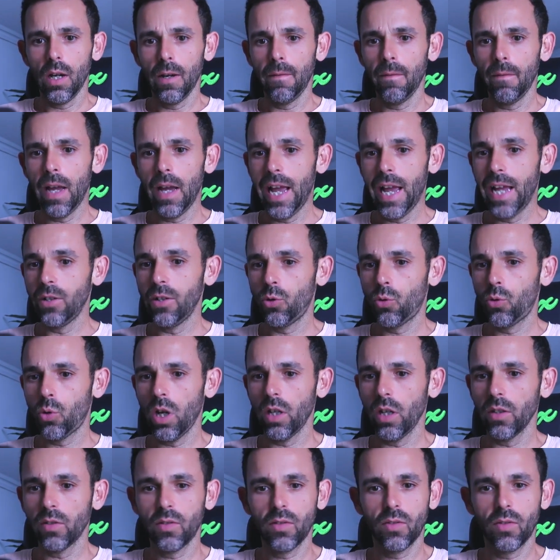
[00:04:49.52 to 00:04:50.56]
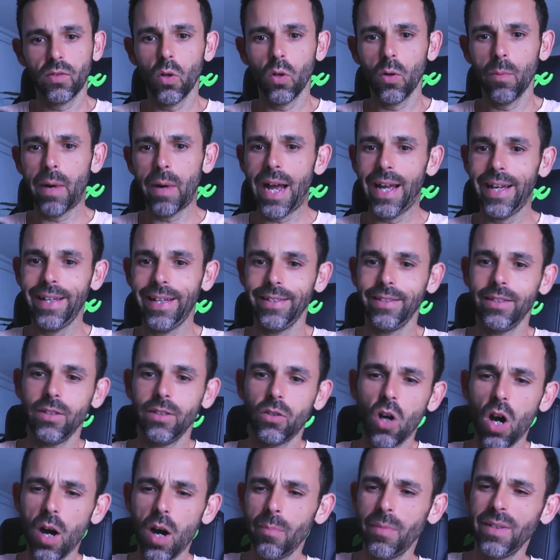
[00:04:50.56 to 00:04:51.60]
and trust. So by
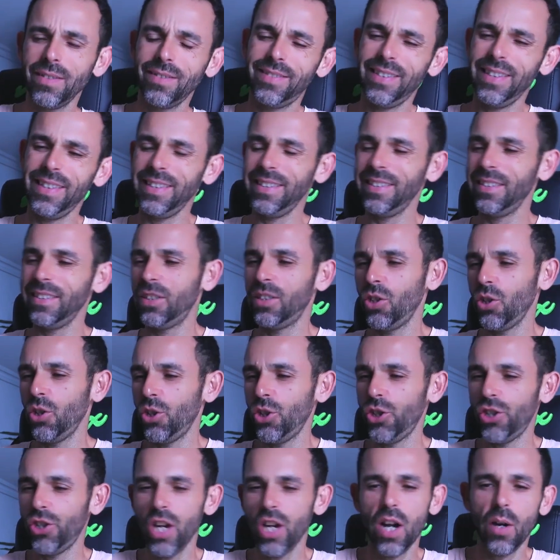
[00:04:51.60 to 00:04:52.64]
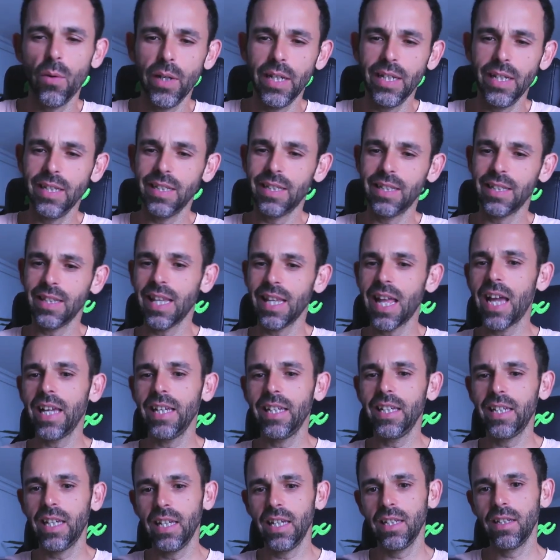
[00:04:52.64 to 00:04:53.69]
commenting, sharing,
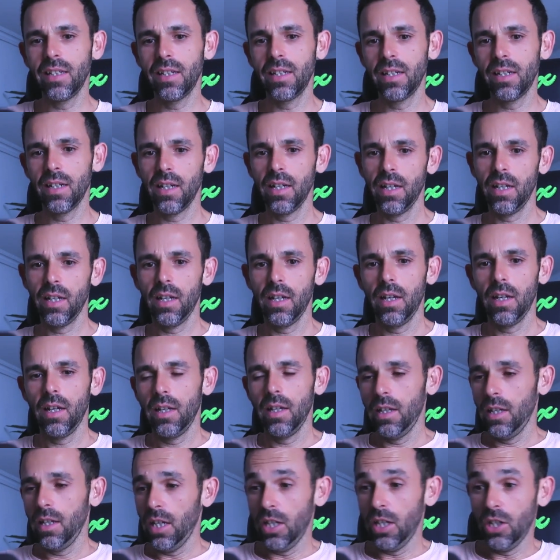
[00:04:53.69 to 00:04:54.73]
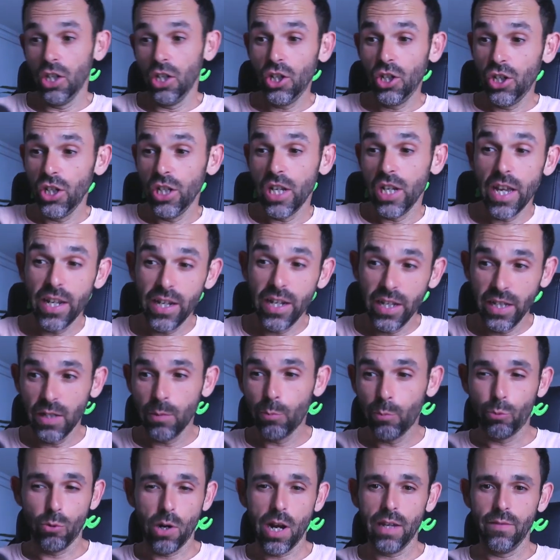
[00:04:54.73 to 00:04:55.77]
liking, initiating
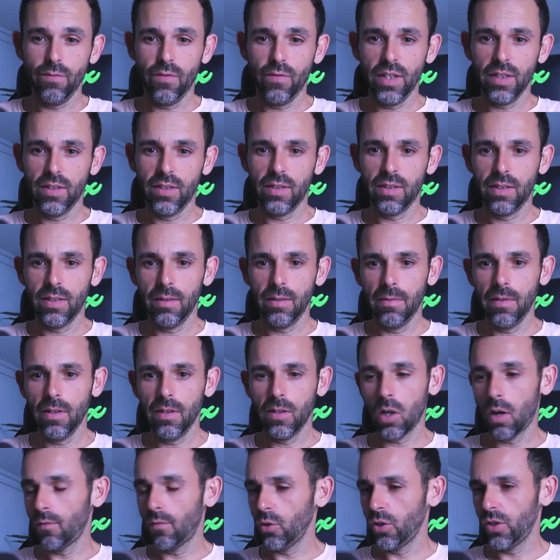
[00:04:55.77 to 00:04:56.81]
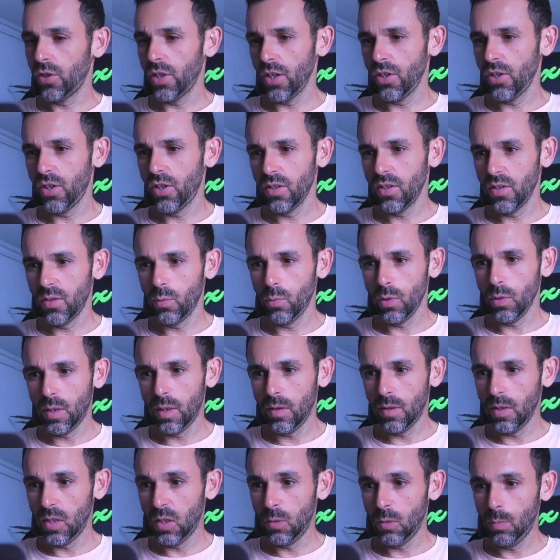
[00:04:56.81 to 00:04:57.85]
private conversations with
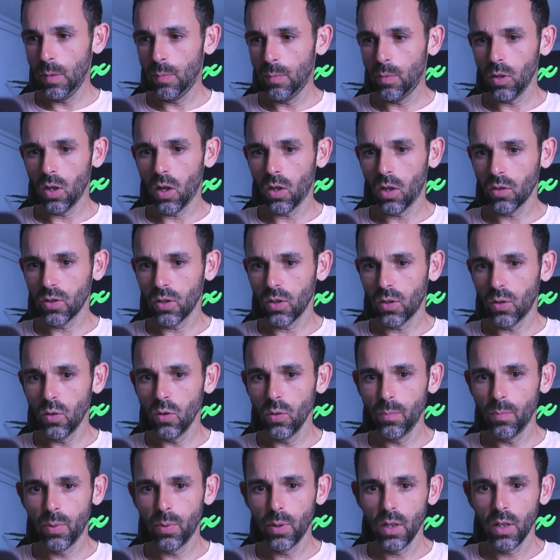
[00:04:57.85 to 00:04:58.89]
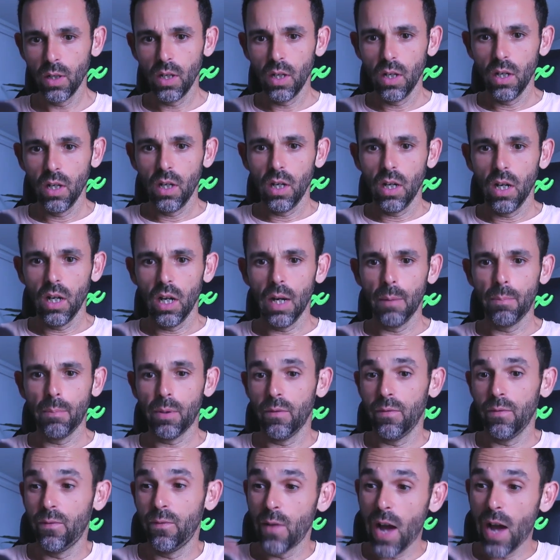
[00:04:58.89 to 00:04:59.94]
these people on the group,
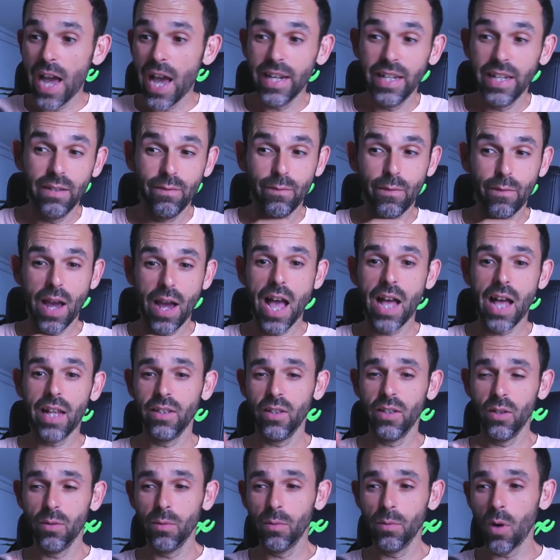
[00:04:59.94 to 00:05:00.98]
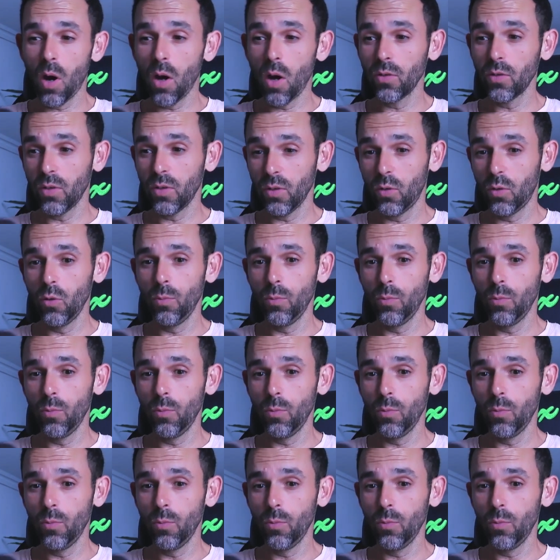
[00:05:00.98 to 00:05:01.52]
providing value on the group